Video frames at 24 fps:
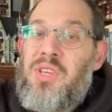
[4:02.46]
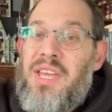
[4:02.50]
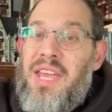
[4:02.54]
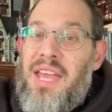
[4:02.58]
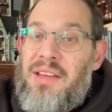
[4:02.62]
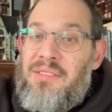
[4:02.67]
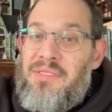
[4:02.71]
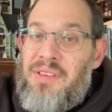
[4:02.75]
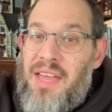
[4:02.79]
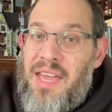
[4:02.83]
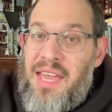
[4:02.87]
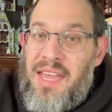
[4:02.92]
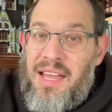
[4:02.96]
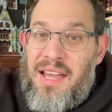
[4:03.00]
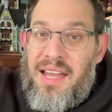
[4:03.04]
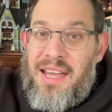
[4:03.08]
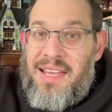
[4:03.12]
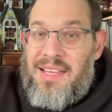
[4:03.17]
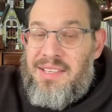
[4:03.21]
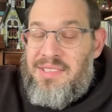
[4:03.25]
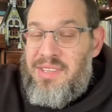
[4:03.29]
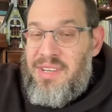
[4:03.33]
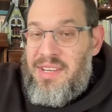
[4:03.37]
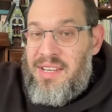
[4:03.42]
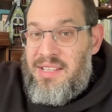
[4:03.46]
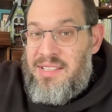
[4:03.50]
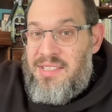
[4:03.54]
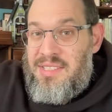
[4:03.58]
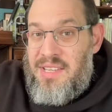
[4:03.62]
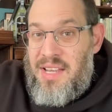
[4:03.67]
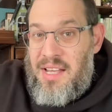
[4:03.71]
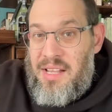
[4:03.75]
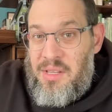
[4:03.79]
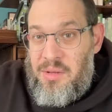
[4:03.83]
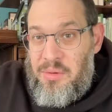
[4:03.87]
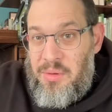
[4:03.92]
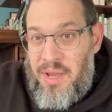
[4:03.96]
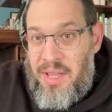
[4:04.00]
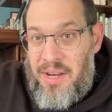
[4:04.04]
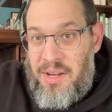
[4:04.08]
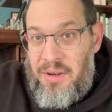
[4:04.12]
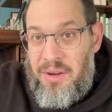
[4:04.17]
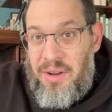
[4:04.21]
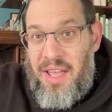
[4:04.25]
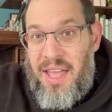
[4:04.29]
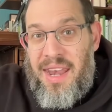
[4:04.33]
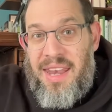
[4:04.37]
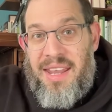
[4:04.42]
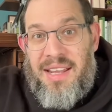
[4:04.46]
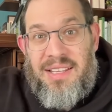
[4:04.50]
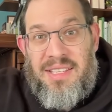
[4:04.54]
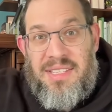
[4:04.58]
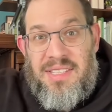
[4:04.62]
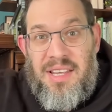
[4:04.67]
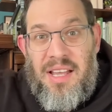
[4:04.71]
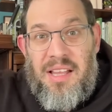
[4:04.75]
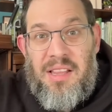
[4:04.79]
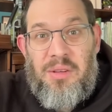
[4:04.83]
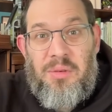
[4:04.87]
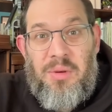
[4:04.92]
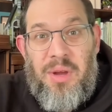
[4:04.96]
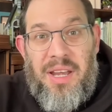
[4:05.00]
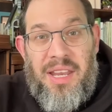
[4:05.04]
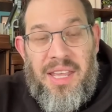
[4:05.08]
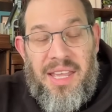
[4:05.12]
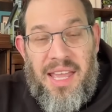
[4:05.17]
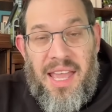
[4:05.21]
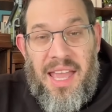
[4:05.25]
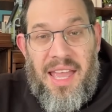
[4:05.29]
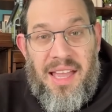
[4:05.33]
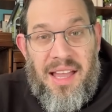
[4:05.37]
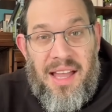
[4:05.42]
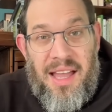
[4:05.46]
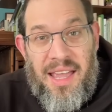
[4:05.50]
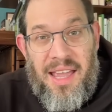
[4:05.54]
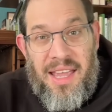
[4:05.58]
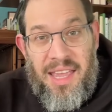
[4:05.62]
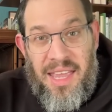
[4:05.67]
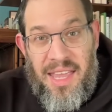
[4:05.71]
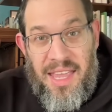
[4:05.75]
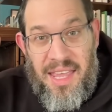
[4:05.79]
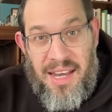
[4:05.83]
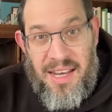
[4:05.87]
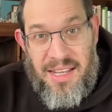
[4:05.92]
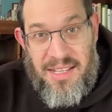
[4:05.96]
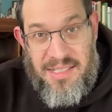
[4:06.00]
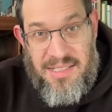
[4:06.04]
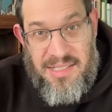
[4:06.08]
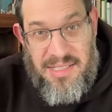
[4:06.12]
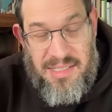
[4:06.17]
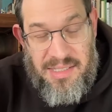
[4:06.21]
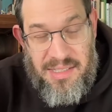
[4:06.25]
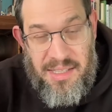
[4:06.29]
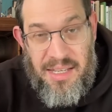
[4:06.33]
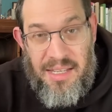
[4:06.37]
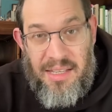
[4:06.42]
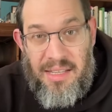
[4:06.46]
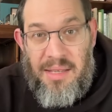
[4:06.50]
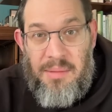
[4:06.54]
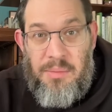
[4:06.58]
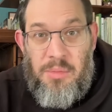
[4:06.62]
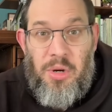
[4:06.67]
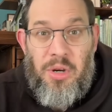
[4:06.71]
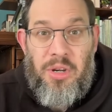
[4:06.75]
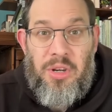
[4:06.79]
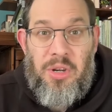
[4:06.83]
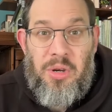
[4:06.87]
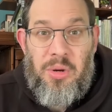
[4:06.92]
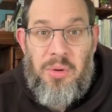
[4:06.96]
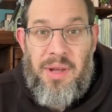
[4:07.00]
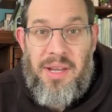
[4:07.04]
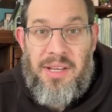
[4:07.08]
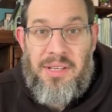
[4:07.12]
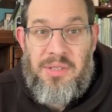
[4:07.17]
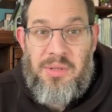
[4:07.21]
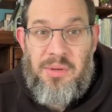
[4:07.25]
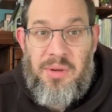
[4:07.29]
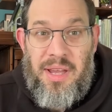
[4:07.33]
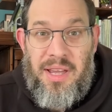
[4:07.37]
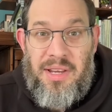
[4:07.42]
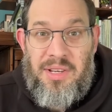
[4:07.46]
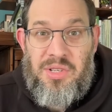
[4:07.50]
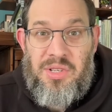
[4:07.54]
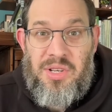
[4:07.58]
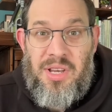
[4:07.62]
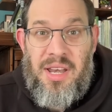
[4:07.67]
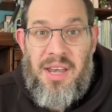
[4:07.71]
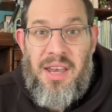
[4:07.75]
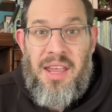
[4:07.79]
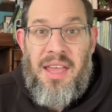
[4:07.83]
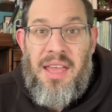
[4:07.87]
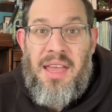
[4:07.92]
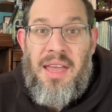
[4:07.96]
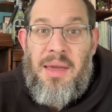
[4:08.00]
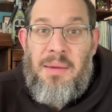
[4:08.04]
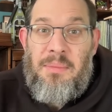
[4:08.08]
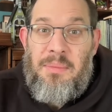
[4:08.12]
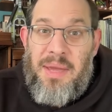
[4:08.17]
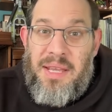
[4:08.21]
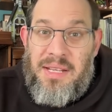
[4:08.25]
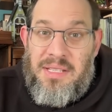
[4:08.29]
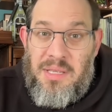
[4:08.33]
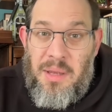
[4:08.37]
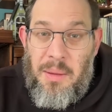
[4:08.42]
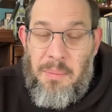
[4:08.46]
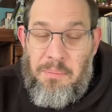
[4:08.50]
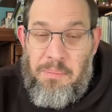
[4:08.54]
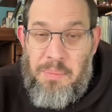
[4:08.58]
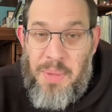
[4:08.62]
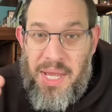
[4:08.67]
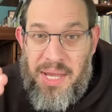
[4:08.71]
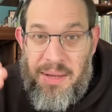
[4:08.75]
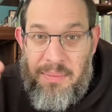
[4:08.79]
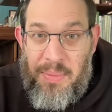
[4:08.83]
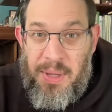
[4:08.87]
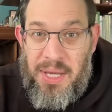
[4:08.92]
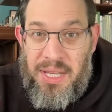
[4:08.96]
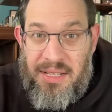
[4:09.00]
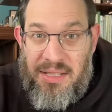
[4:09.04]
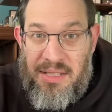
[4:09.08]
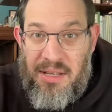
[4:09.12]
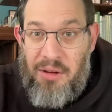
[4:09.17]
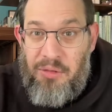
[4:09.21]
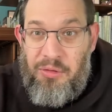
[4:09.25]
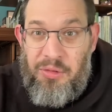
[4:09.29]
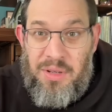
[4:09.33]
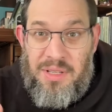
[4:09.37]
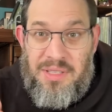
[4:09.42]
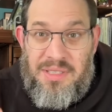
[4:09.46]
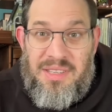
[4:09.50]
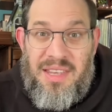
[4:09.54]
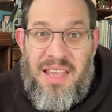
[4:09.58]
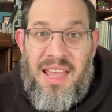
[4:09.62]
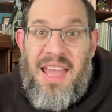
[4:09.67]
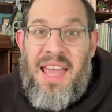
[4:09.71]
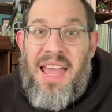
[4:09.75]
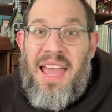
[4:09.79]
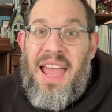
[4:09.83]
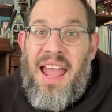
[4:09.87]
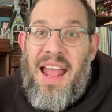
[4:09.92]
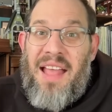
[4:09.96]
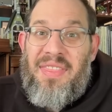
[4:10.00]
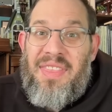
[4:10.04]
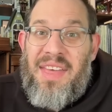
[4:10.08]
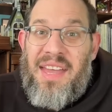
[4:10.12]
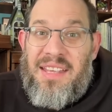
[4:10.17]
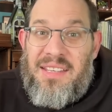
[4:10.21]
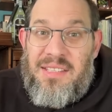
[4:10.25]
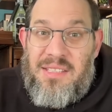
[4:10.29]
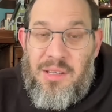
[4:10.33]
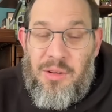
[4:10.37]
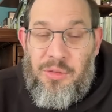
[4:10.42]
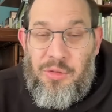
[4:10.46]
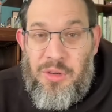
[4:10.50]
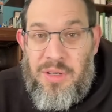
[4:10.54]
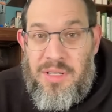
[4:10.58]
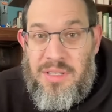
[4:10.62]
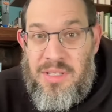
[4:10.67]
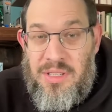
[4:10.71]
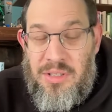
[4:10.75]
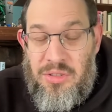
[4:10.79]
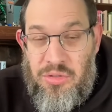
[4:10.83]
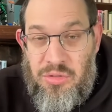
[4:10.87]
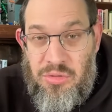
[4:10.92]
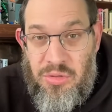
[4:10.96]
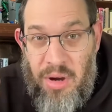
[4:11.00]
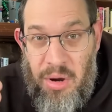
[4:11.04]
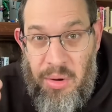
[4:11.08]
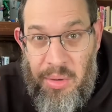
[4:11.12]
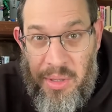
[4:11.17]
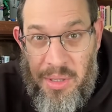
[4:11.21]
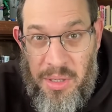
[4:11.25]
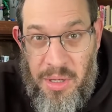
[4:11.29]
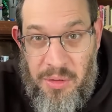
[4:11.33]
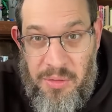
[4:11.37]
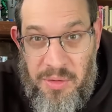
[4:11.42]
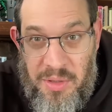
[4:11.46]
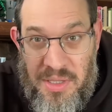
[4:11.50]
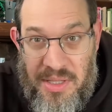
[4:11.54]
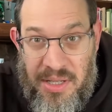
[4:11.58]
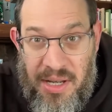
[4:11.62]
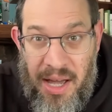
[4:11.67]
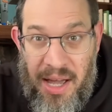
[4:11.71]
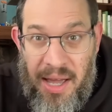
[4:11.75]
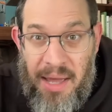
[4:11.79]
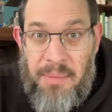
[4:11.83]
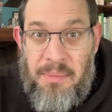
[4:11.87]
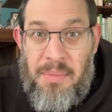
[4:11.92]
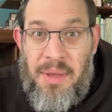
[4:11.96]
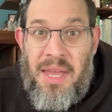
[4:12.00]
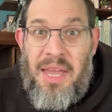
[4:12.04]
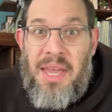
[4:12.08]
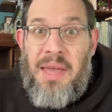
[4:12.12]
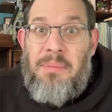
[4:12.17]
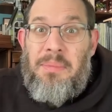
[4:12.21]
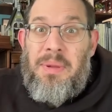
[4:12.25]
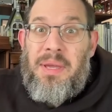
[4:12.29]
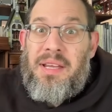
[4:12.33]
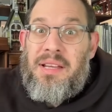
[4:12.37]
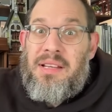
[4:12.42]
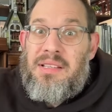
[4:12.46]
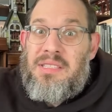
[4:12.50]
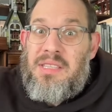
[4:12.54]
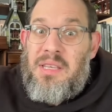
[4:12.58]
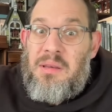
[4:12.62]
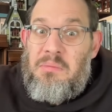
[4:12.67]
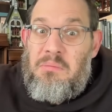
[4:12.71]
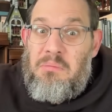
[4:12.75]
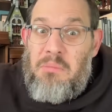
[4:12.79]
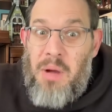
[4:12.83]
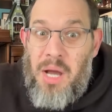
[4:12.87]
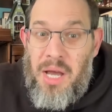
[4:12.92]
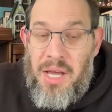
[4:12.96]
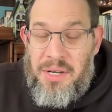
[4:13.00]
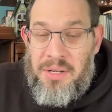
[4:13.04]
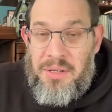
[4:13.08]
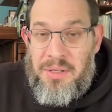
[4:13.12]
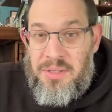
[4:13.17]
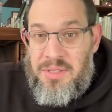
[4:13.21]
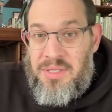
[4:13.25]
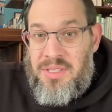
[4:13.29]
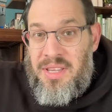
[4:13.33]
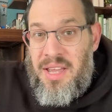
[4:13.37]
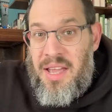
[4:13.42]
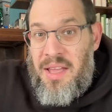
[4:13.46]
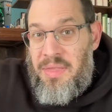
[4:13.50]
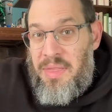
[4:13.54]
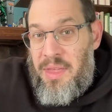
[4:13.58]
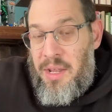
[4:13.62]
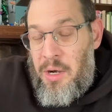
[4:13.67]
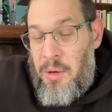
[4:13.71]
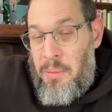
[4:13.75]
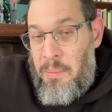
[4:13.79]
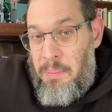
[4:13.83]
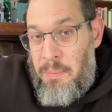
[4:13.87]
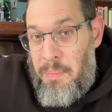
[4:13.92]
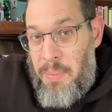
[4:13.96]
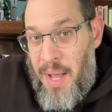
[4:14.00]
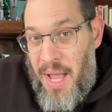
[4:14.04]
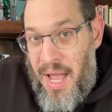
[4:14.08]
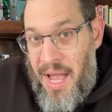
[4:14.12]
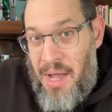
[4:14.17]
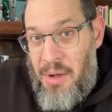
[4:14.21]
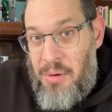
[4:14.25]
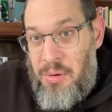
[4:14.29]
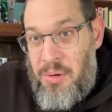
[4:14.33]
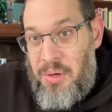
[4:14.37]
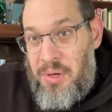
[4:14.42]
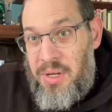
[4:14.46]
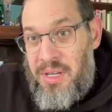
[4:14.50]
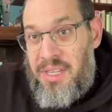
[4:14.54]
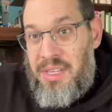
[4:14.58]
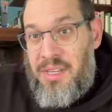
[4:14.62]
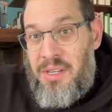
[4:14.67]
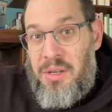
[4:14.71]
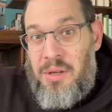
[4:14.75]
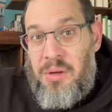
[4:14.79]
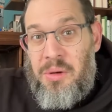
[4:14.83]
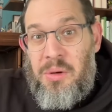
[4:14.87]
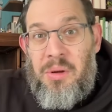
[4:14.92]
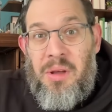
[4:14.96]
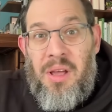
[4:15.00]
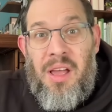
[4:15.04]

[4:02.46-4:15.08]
have AI as an accelerator, and accelerating AI in a slightly more correct direction makes a big, big difference. And that difference is growing over time because the models that are powering you